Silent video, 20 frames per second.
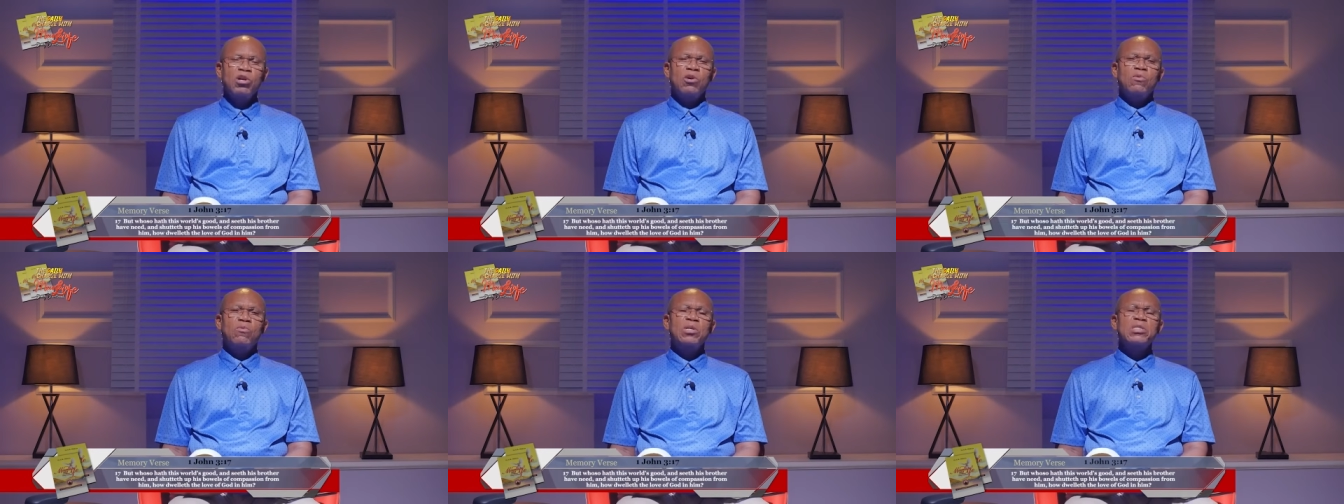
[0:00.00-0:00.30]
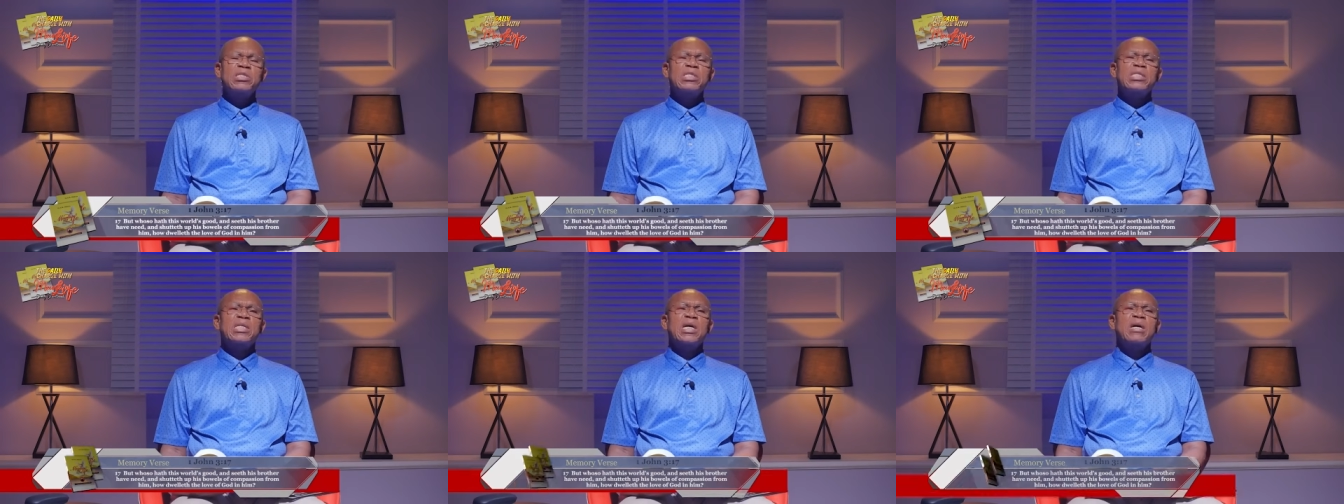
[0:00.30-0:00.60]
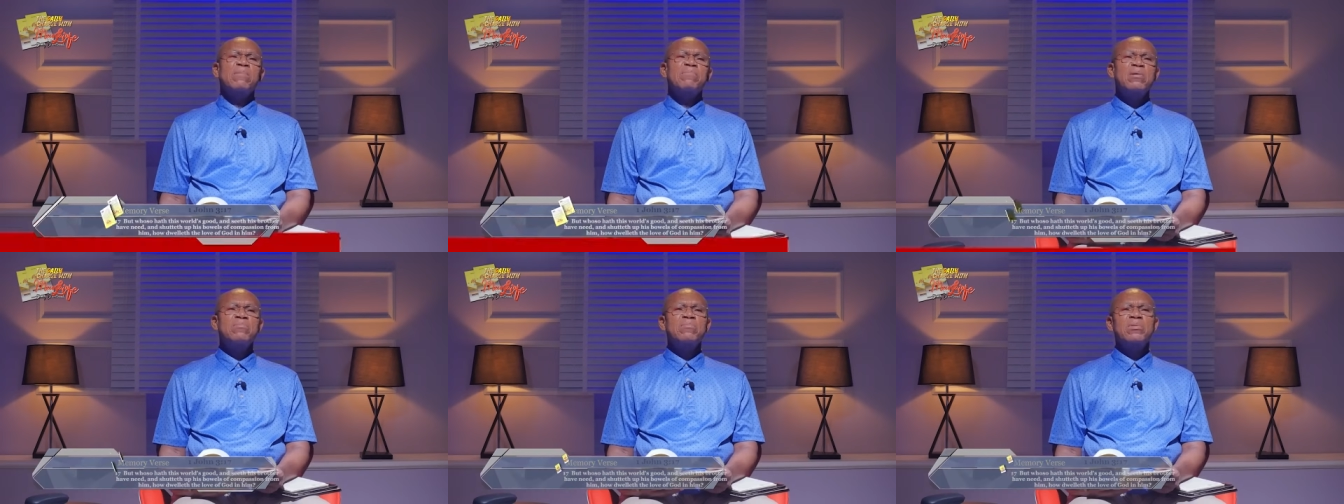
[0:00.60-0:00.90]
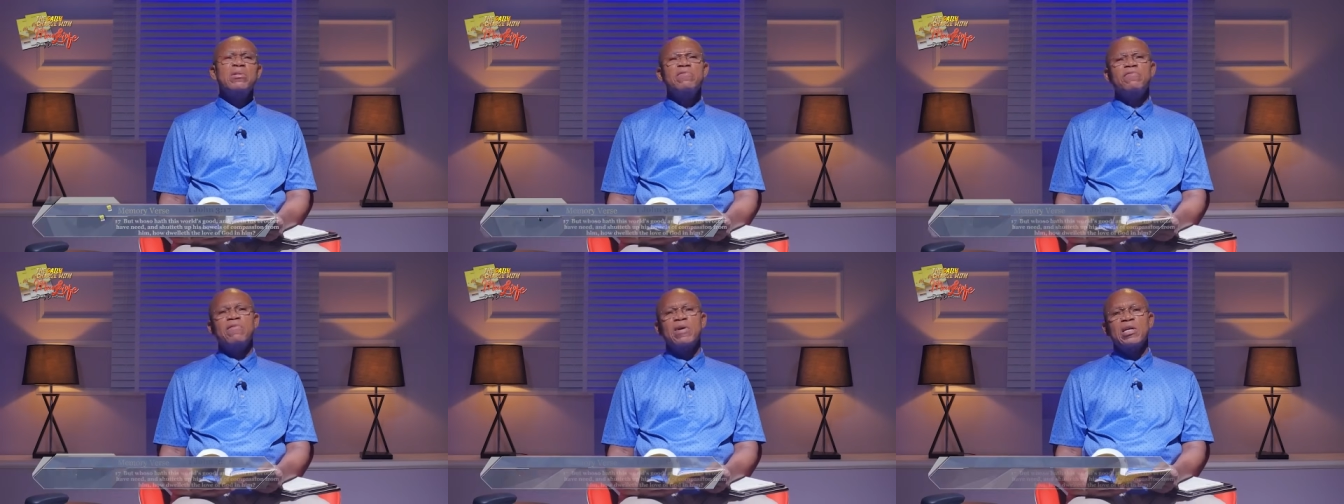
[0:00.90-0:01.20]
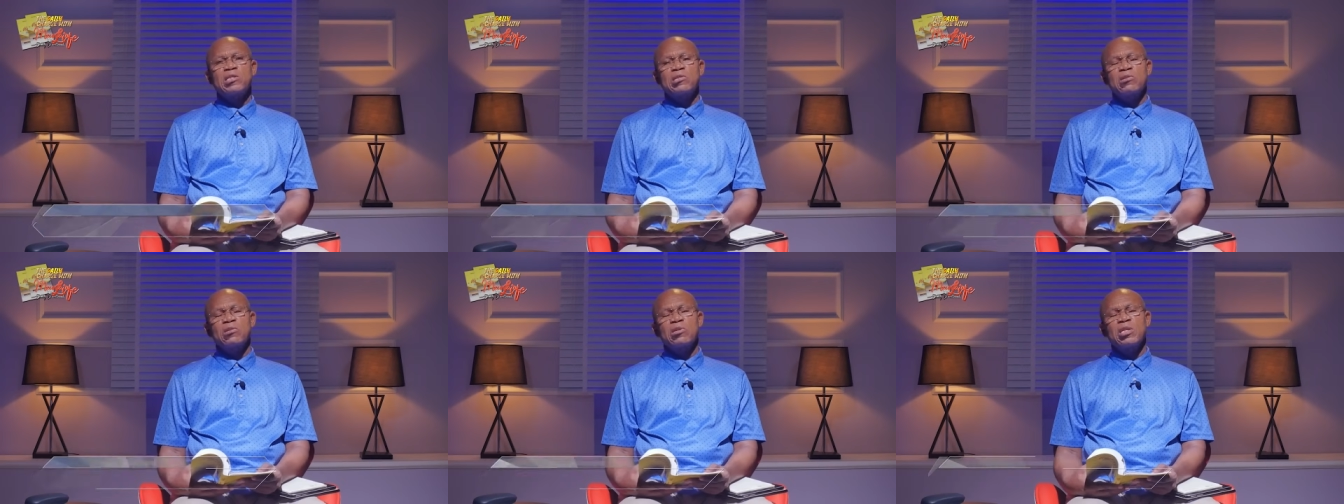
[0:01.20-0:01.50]
What is our memory
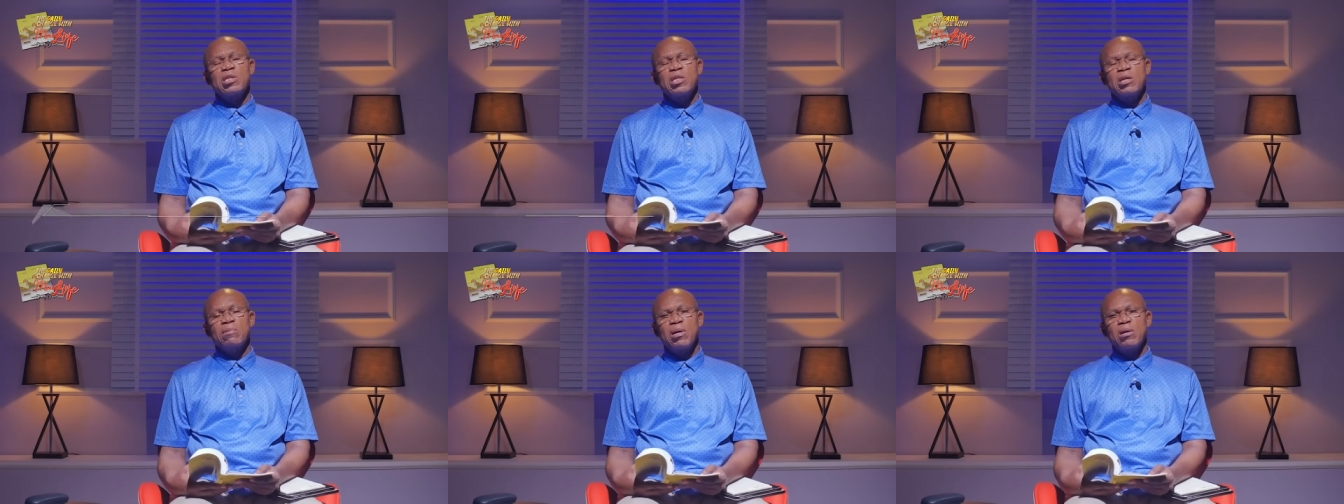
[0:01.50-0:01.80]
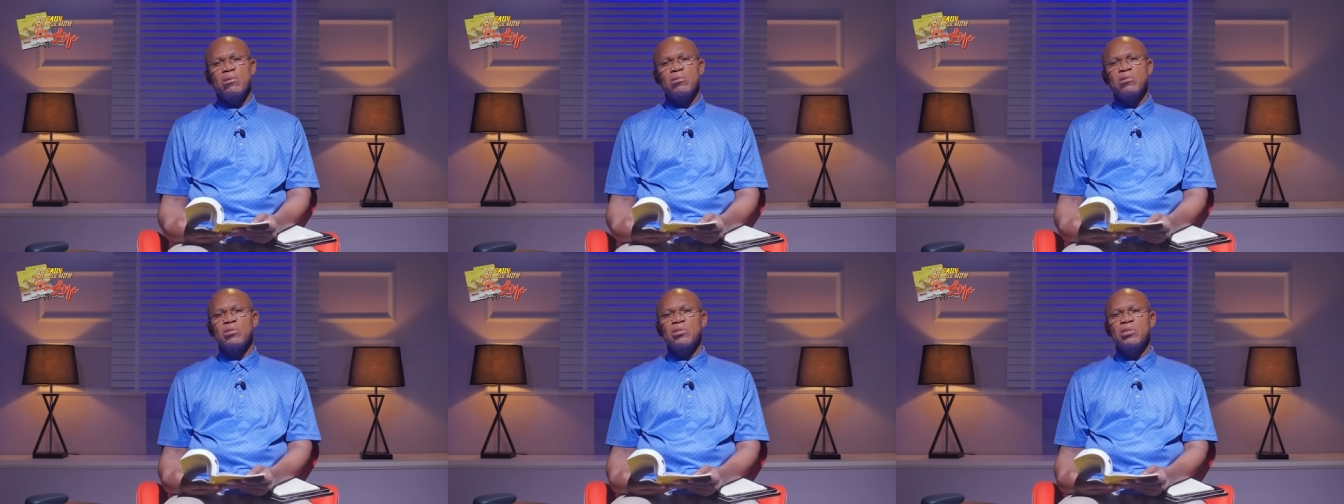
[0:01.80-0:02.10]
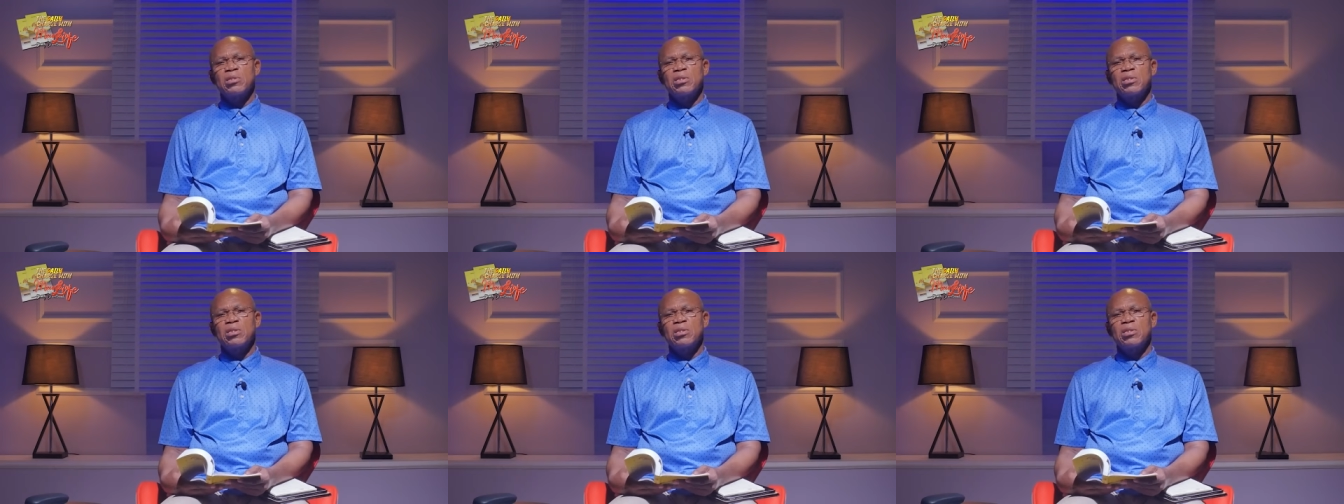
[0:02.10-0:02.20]
verse talking about?